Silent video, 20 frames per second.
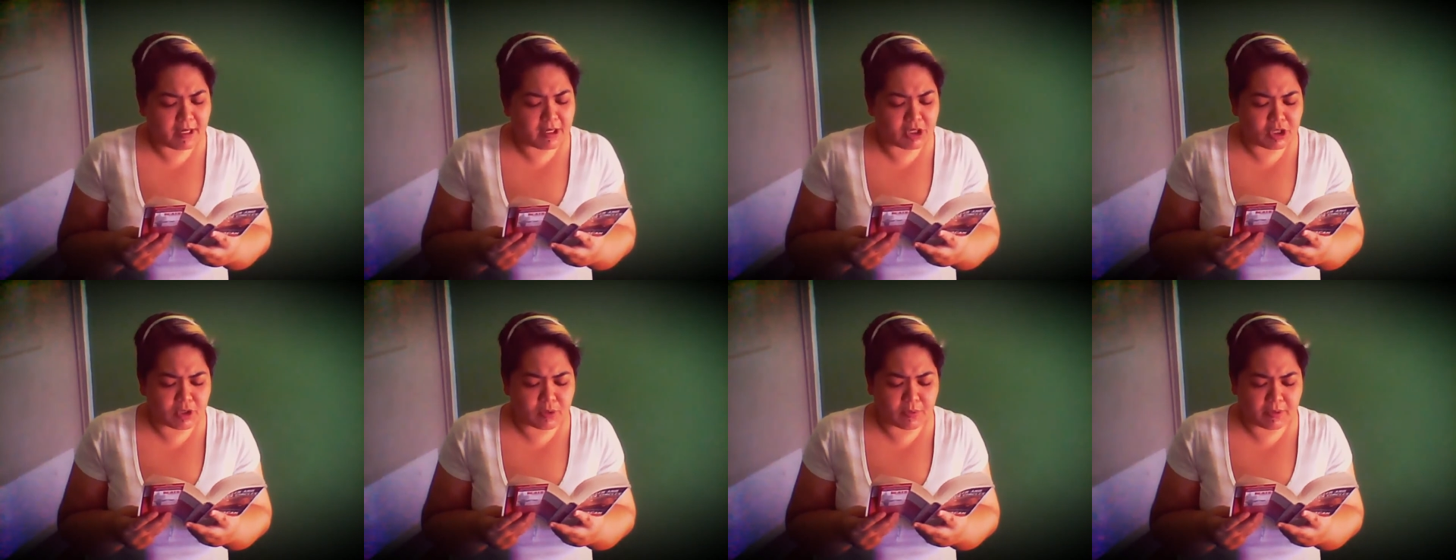
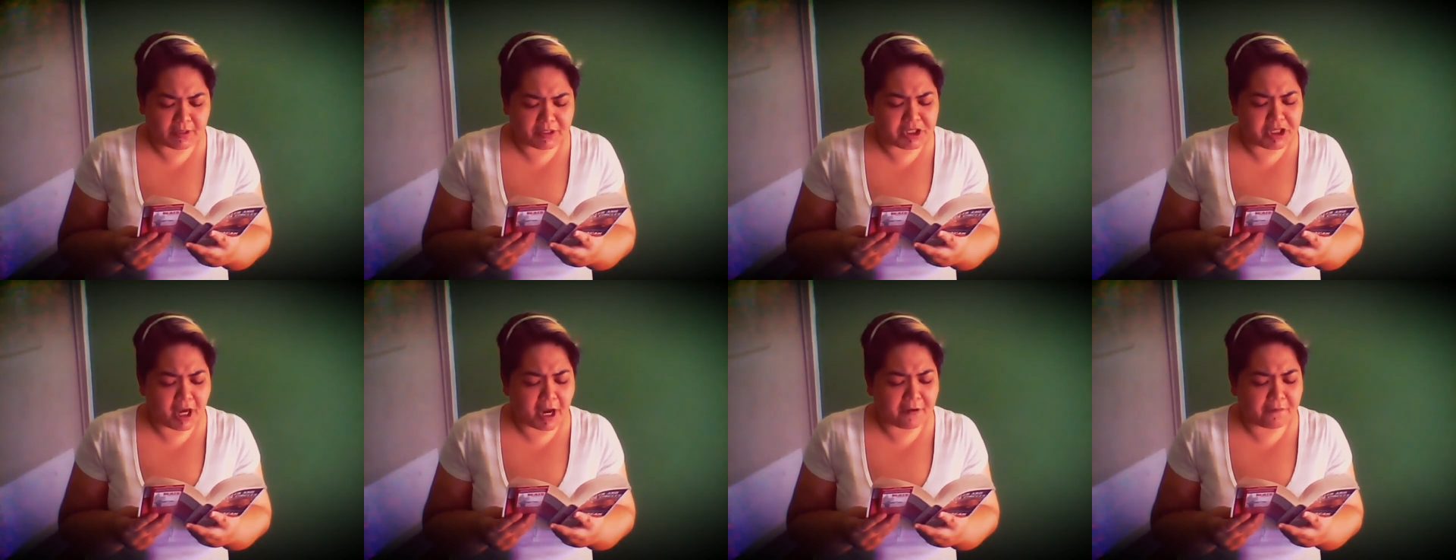issue the
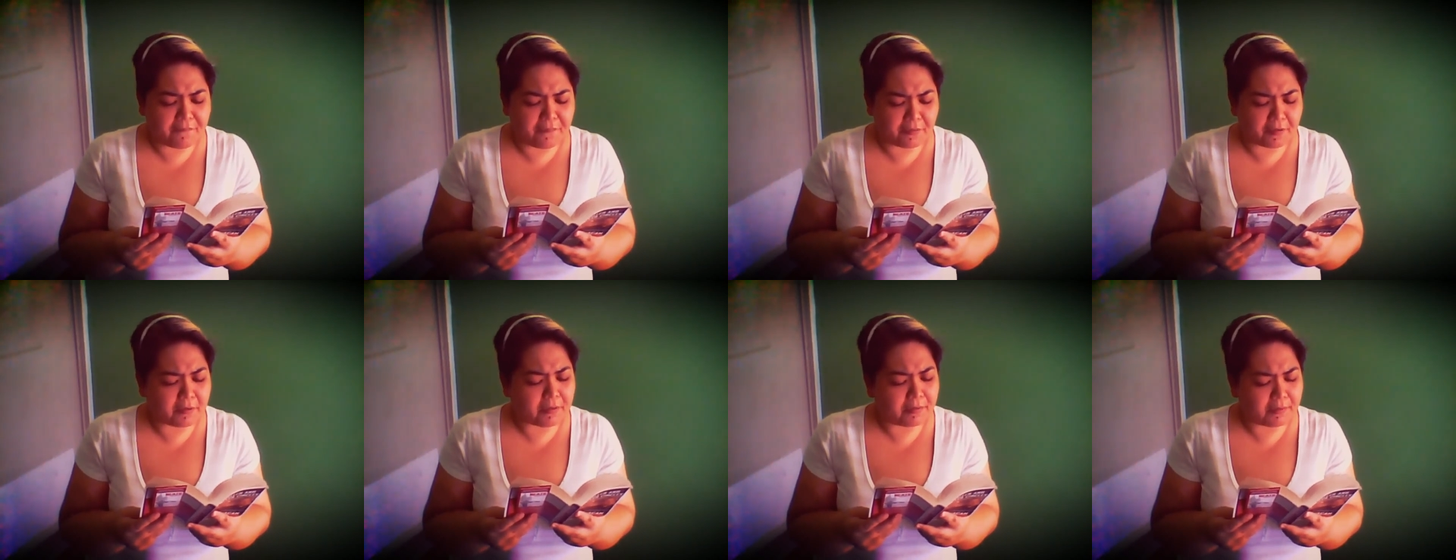check
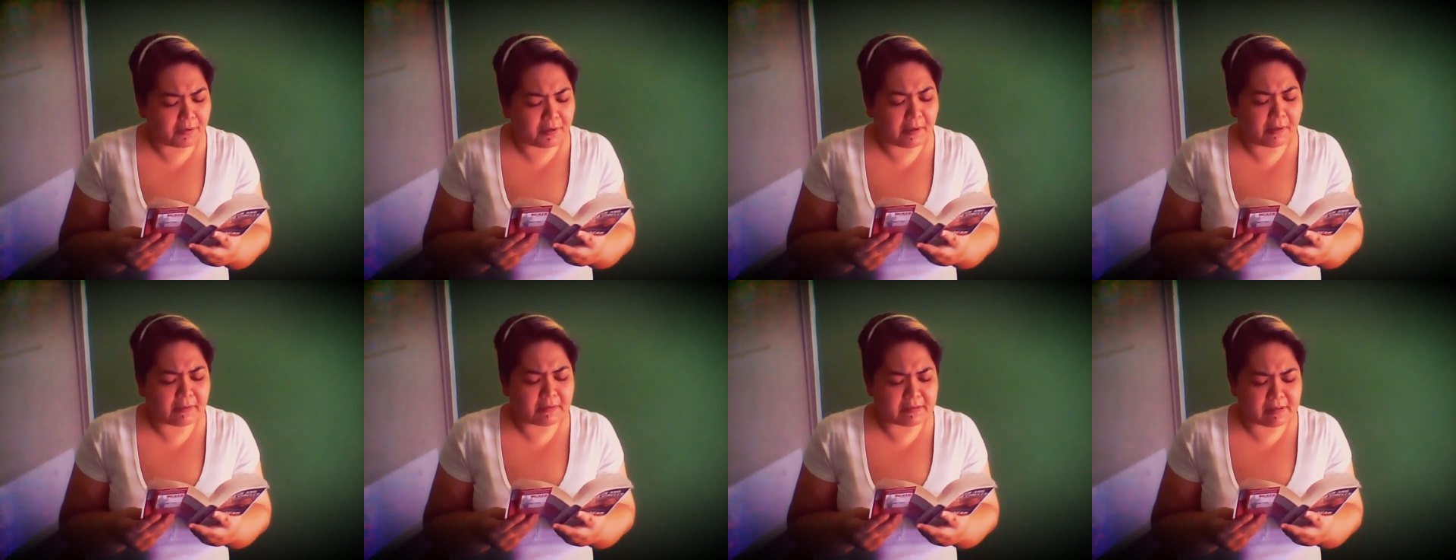for the
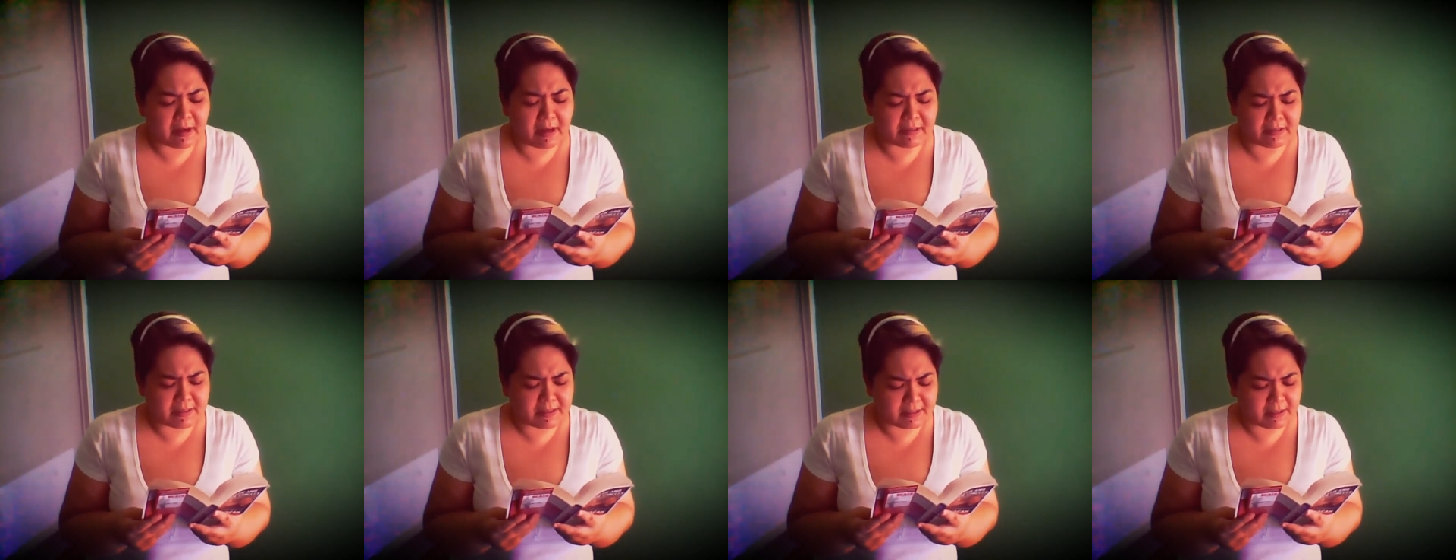third
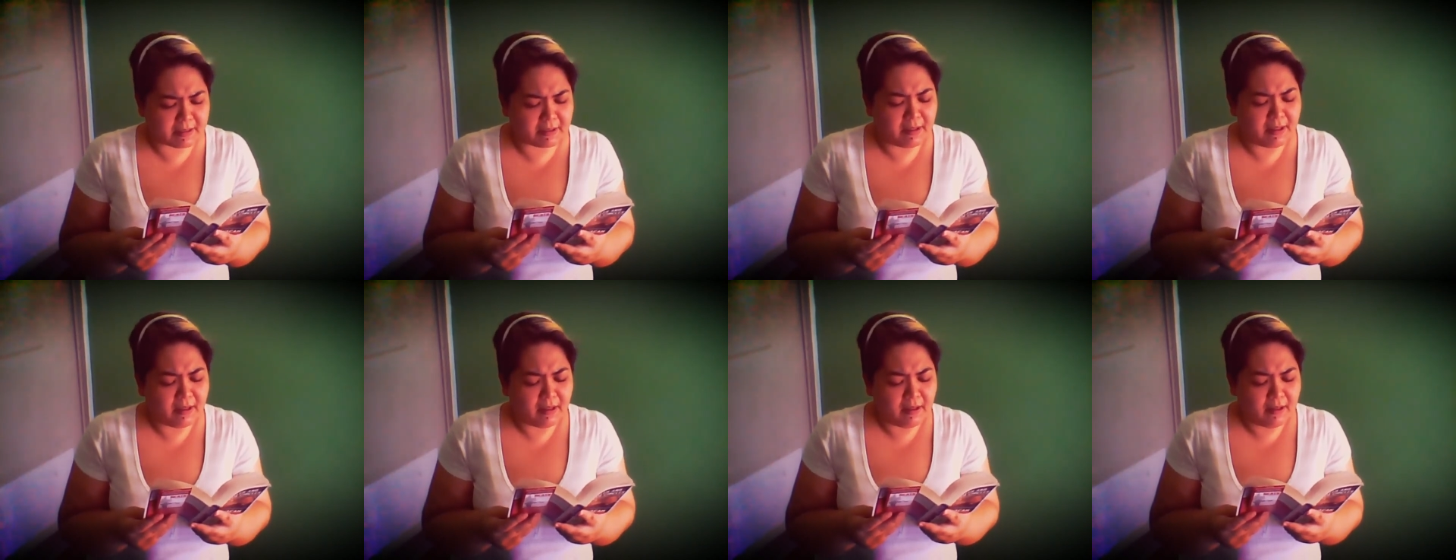tranche.
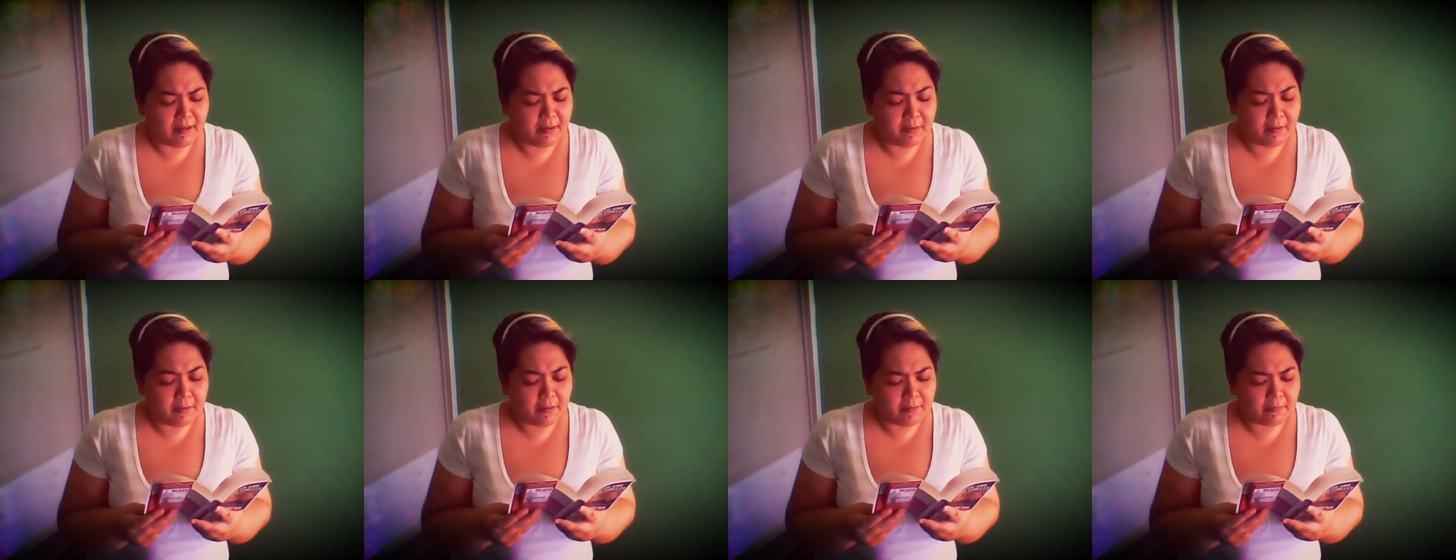
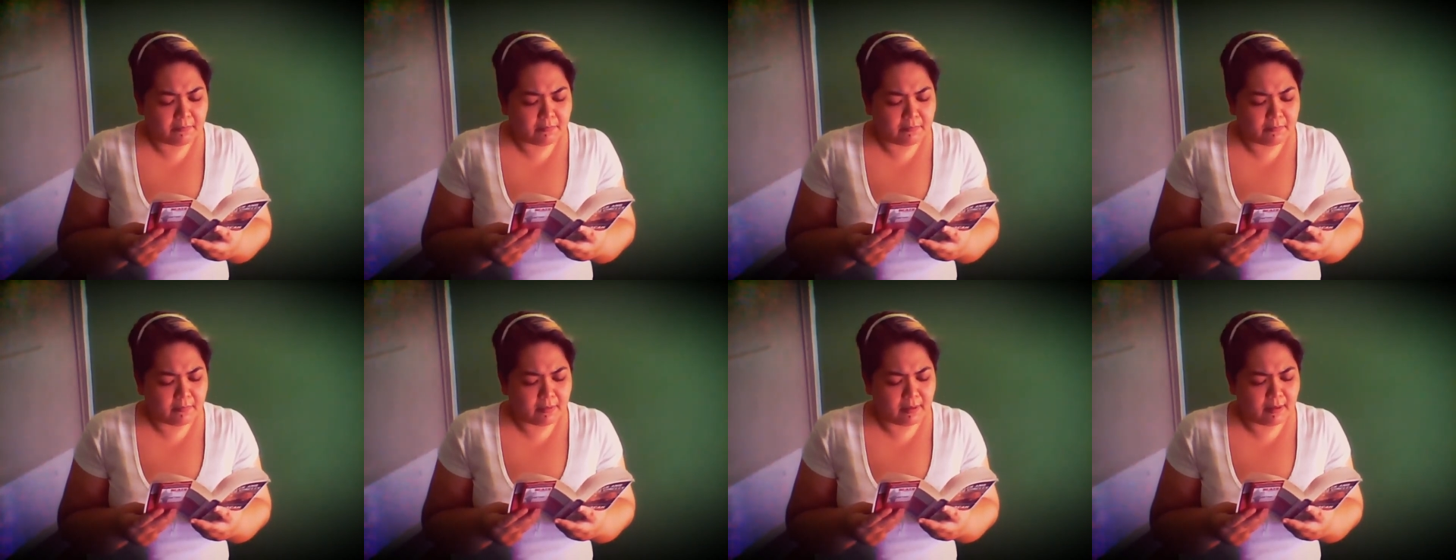
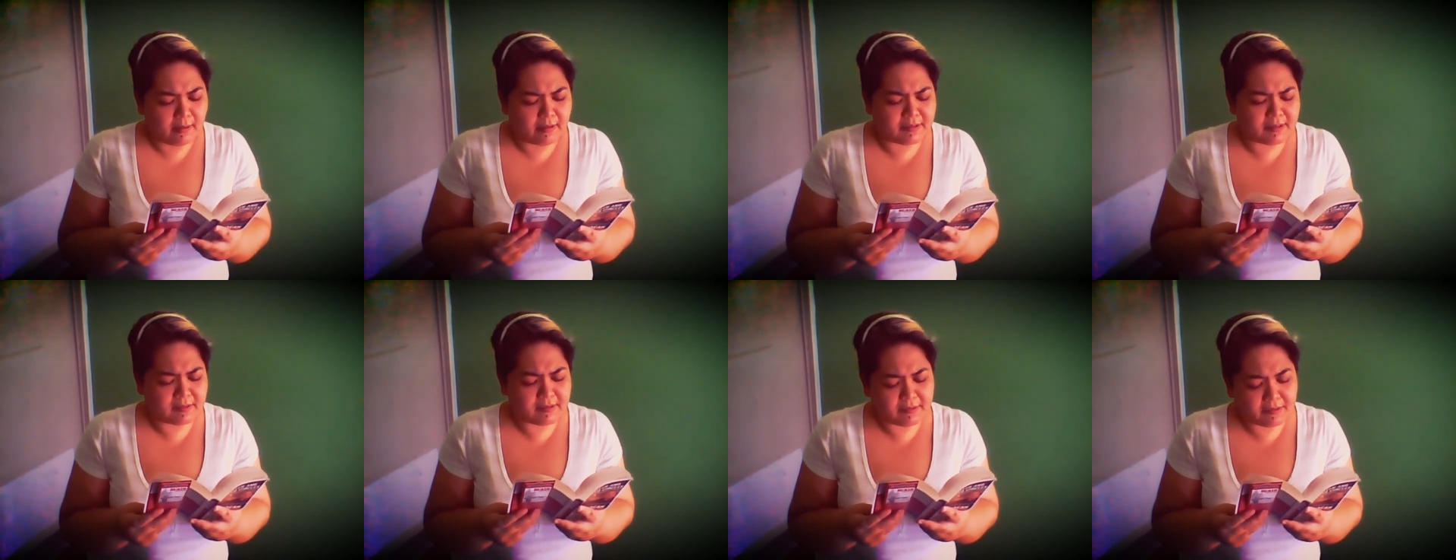
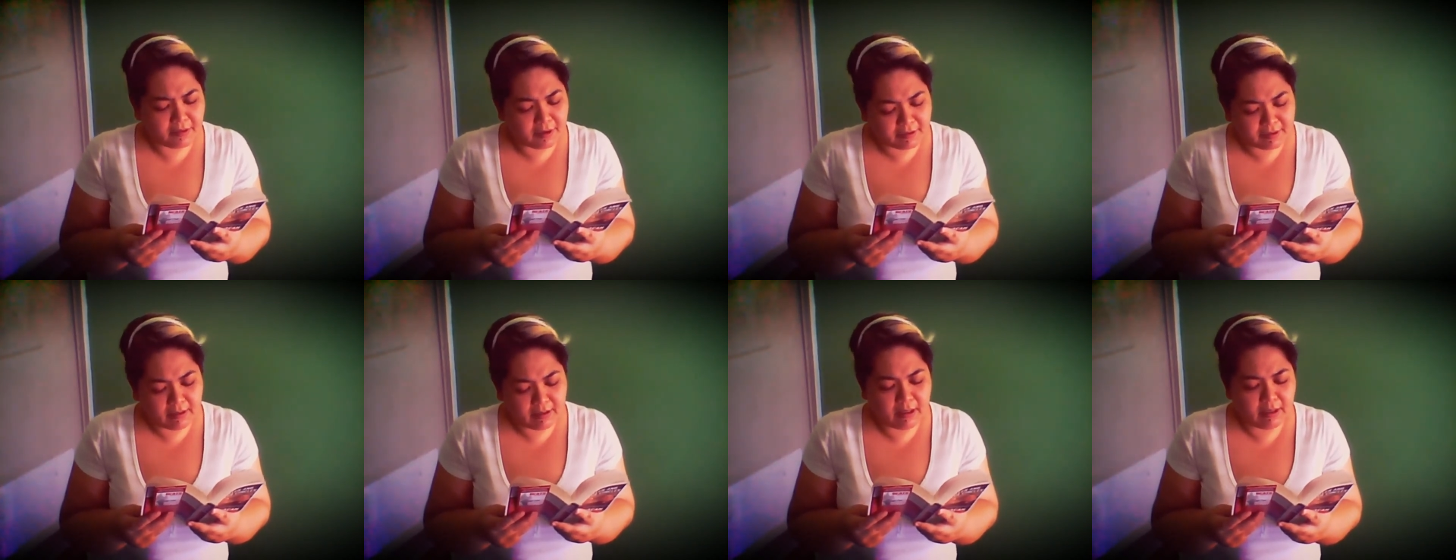I just
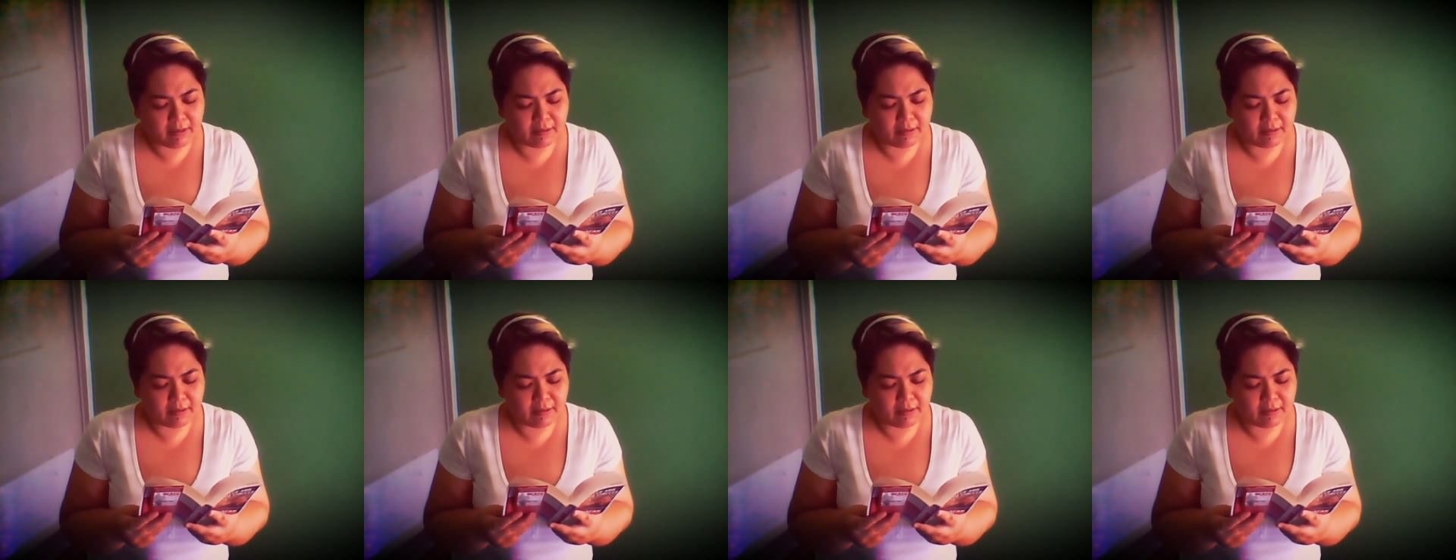thought...